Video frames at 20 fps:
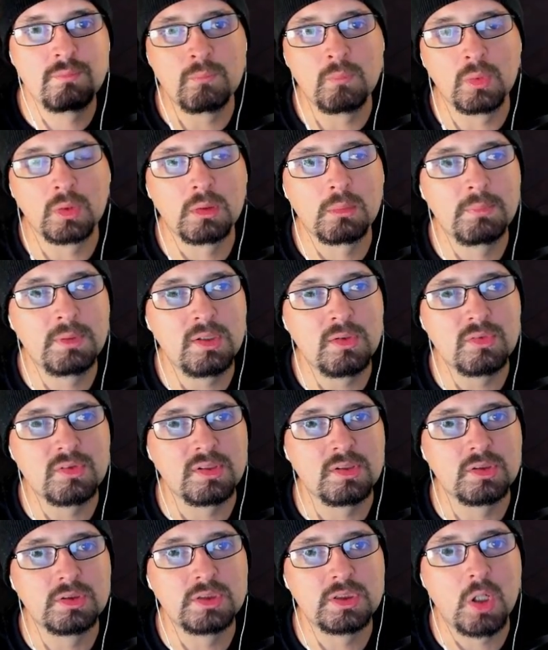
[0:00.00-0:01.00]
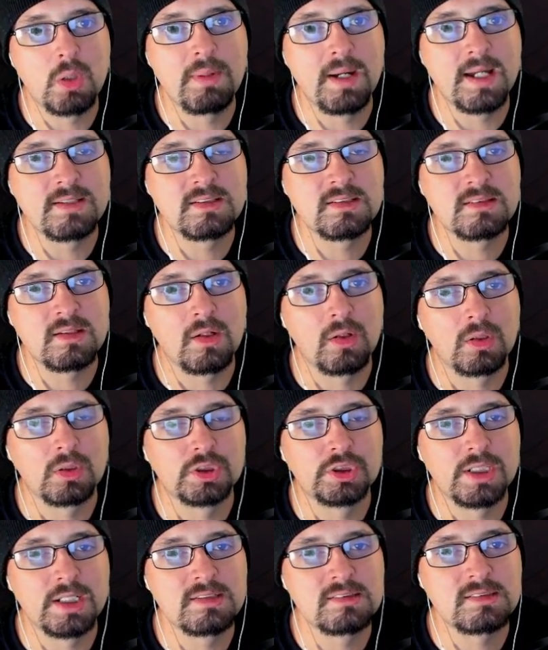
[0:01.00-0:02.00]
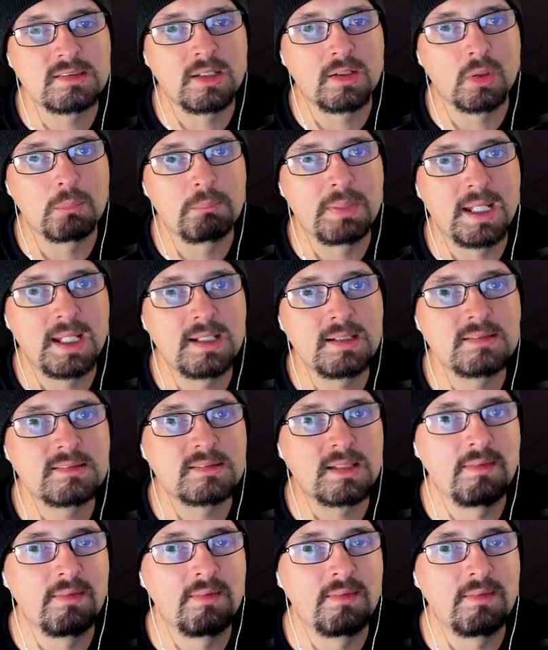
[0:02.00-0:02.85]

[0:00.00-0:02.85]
We're going to be using topazes in our chest and our pants,